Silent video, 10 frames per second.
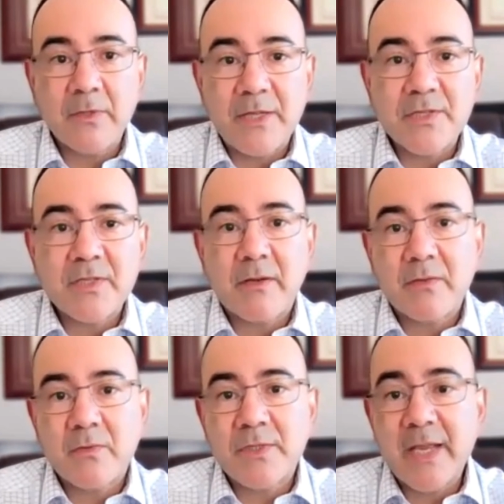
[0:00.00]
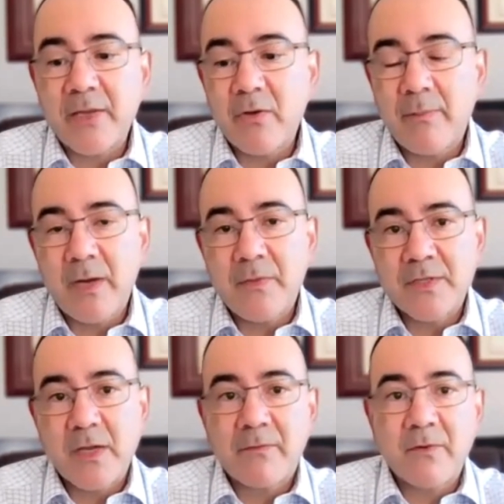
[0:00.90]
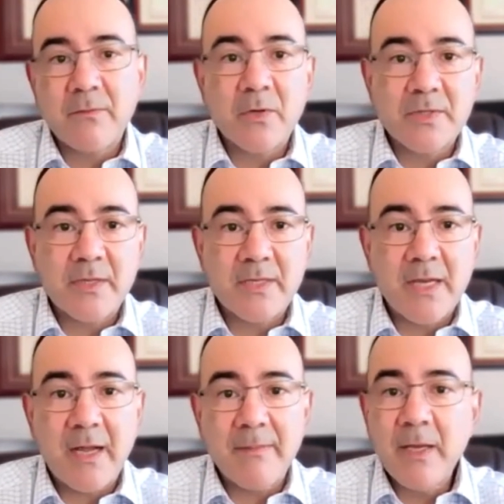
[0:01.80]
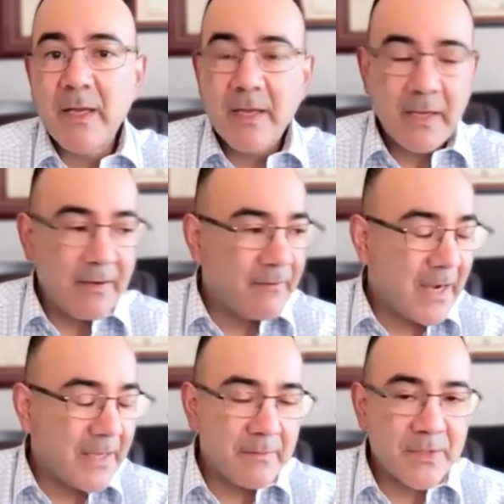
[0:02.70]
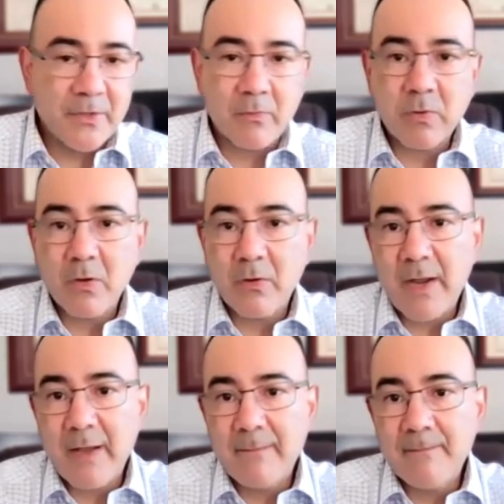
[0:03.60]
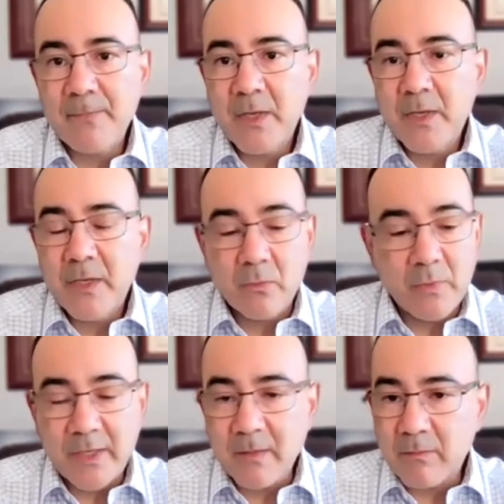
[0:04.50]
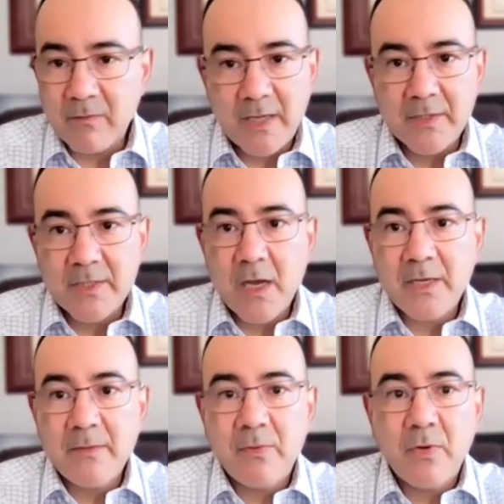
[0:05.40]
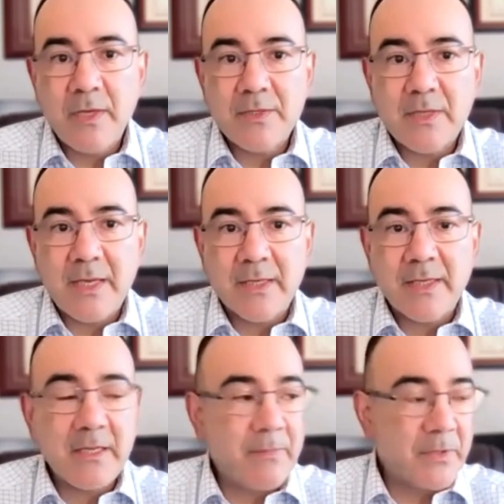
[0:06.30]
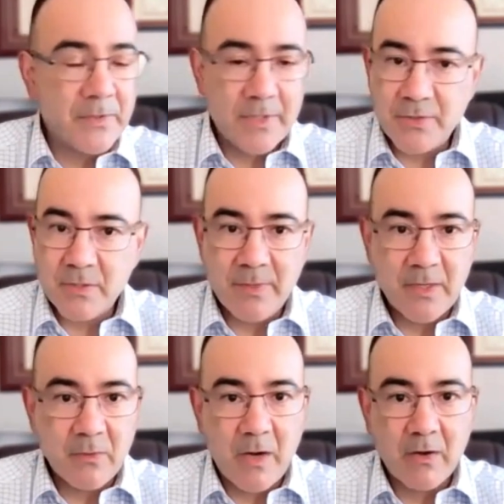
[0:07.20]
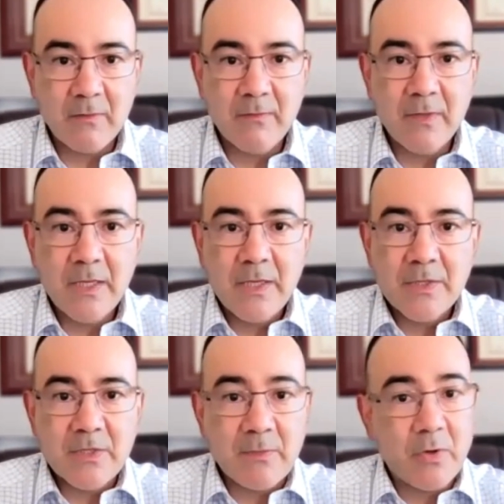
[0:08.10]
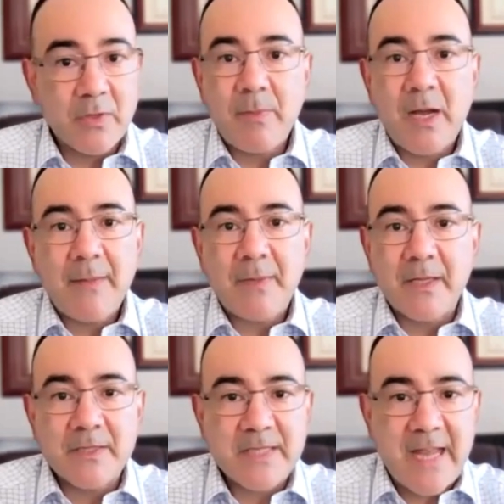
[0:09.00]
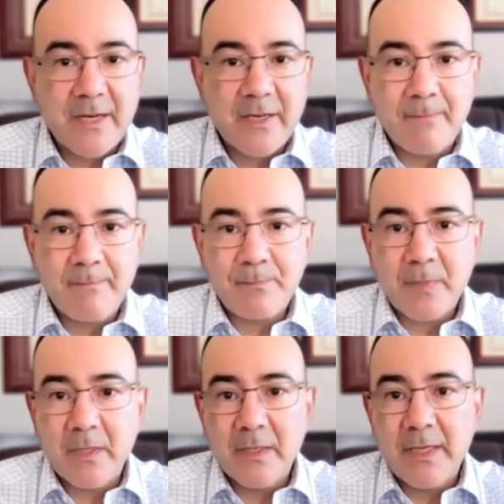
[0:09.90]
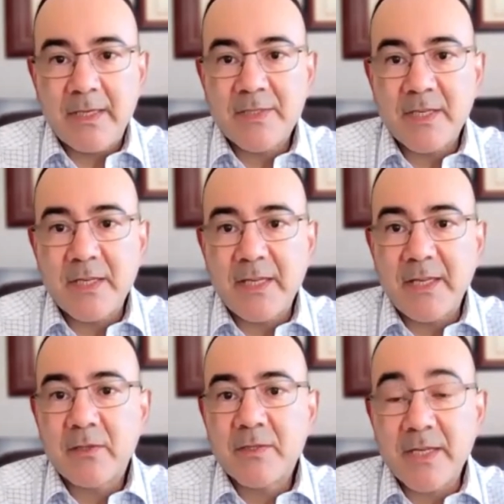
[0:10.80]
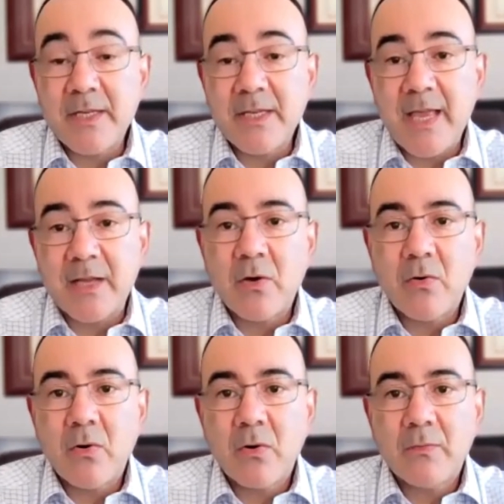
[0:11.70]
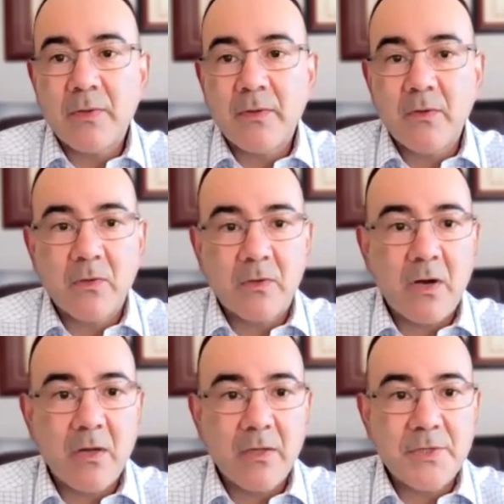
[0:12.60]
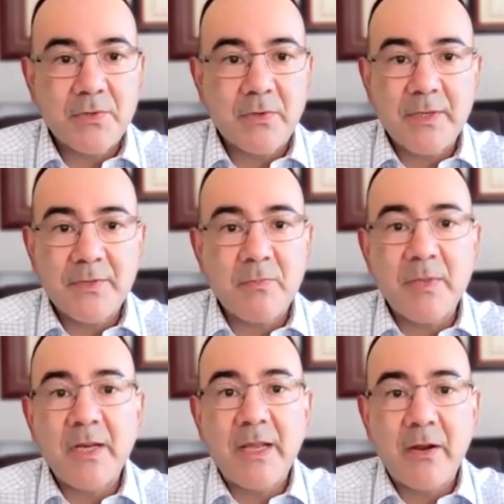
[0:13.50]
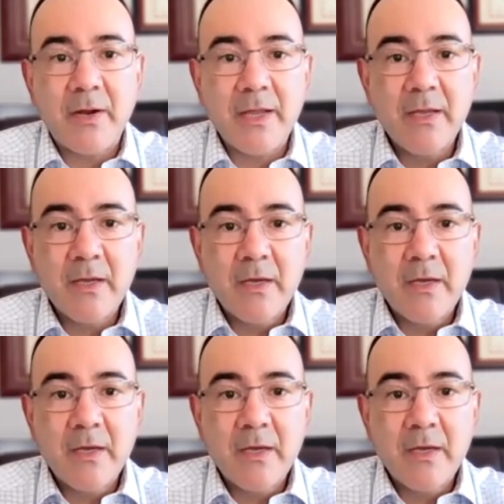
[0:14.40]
Legislators will take you up on this offer most of the time. Invite them to your program. We can provide the talking points and key bills that you should be aware of. Support the pipeline. Stand up a CDA cohort with a local college or intermediary.